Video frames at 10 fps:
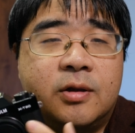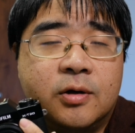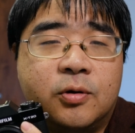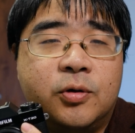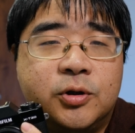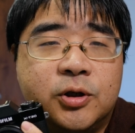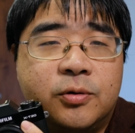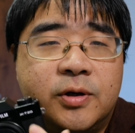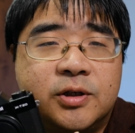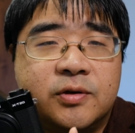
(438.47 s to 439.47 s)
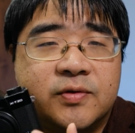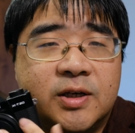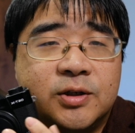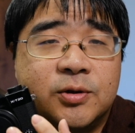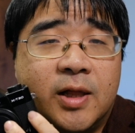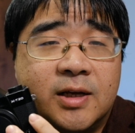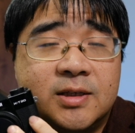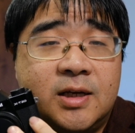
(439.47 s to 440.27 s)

the current generation of sensor that's